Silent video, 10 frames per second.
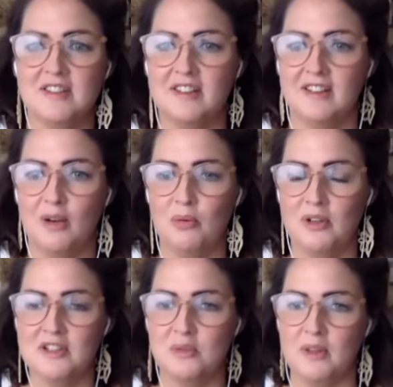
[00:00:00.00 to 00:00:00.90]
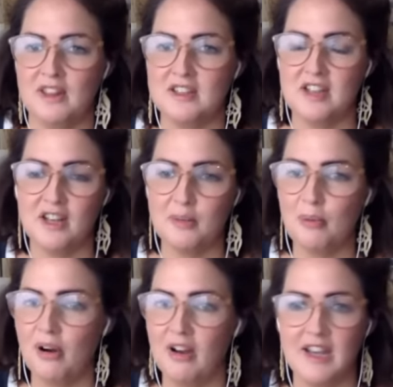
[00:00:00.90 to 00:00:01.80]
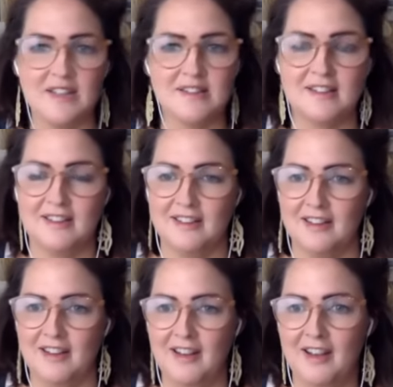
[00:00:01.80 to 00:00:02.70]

and I wanted to win the Turner Prize, and